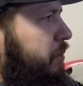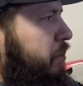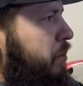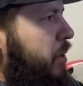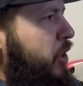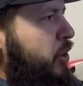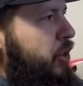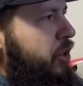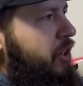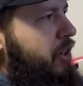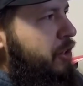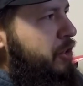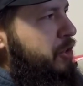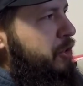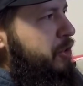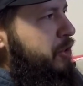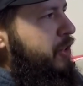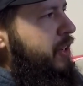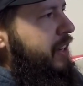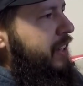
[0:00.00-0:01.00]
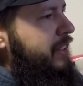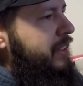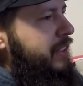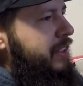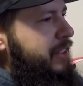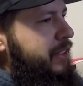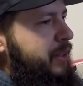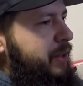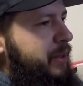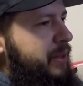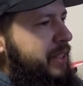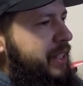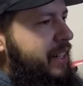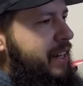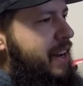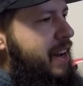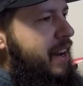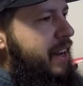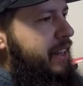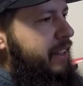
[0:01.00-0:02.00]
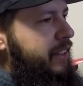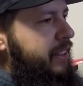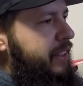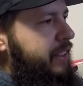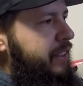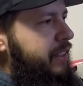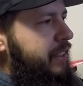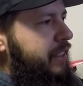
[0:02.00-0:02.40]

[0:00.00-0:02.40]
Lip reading: much larger trucks, so it's kind of odd.